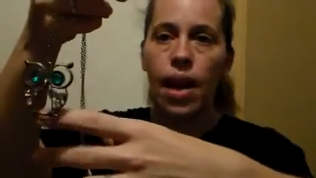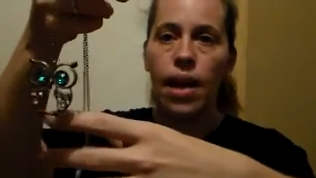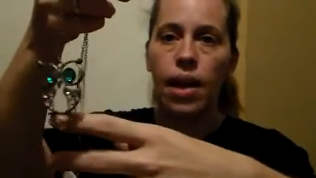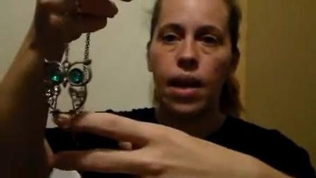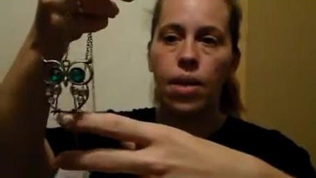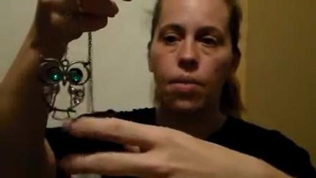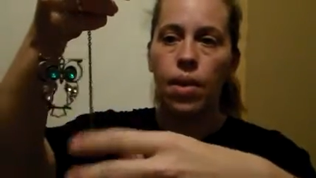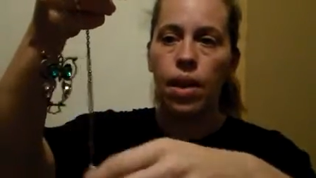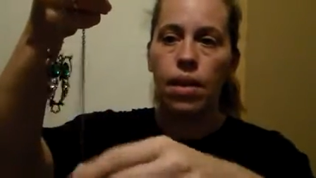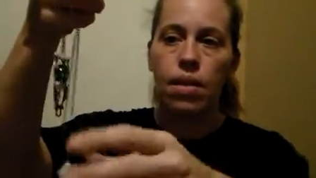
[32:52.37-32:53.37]
the lighting in
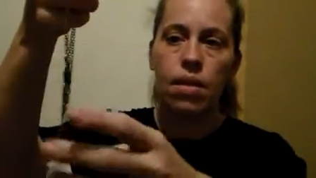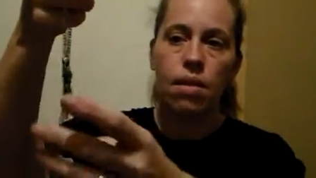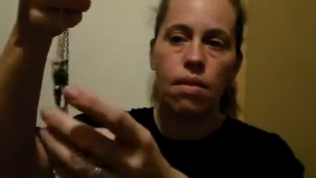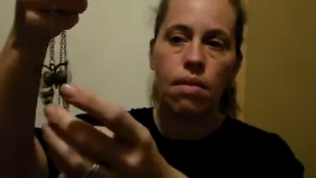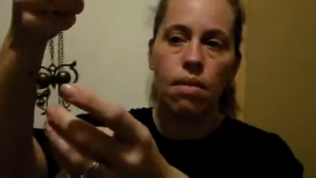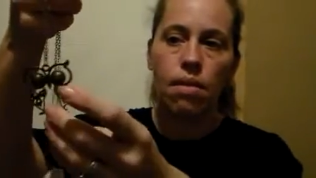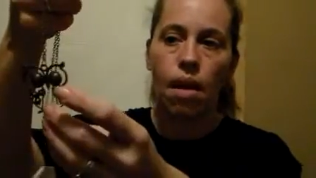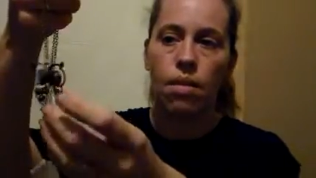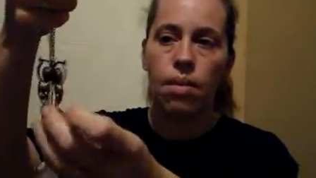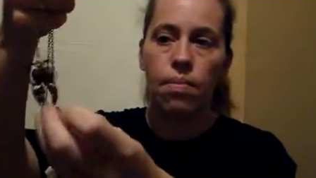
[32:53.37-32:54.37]
here really
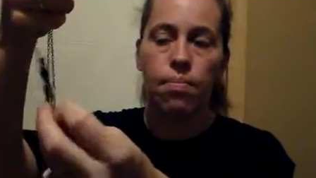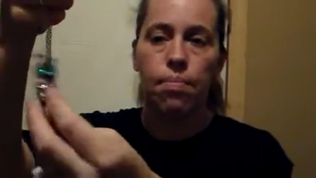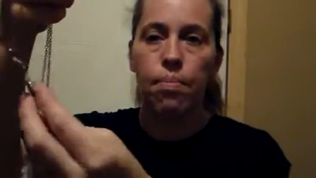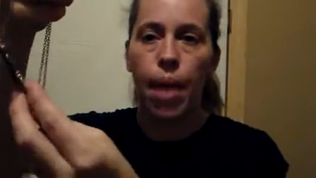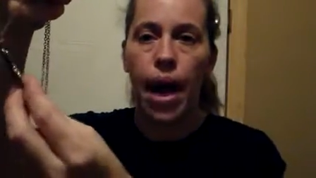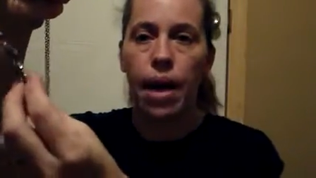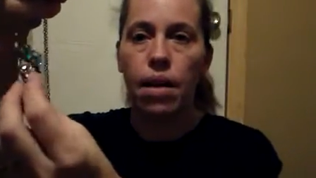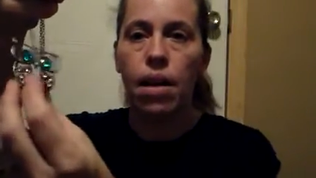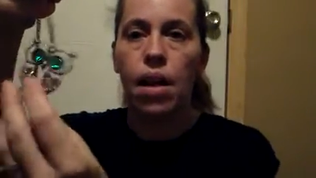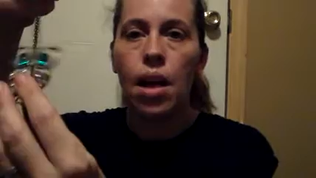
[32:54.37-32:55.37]
sucks
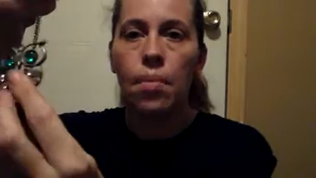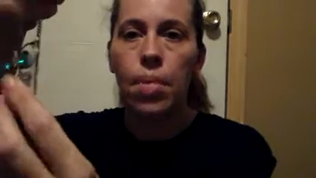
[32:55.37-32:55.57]
bad.